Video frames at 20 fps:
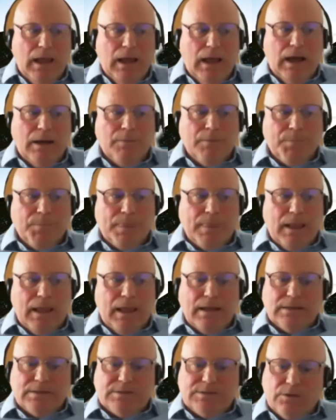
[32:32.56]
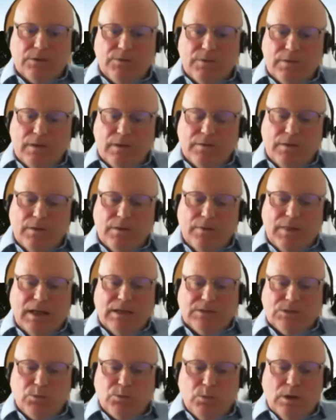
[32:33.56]
Um, so
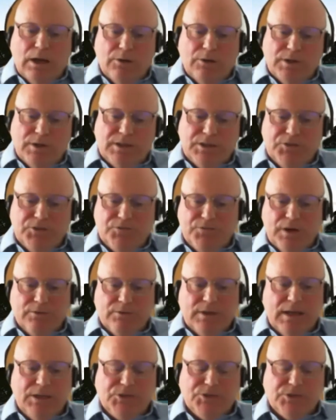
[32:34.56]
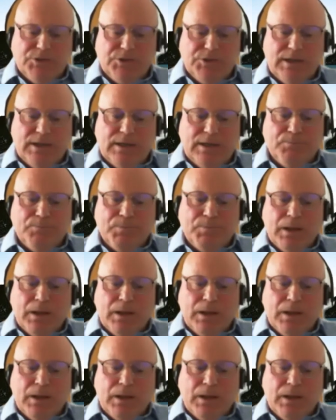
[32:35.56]
that's what, how you did your foundation year.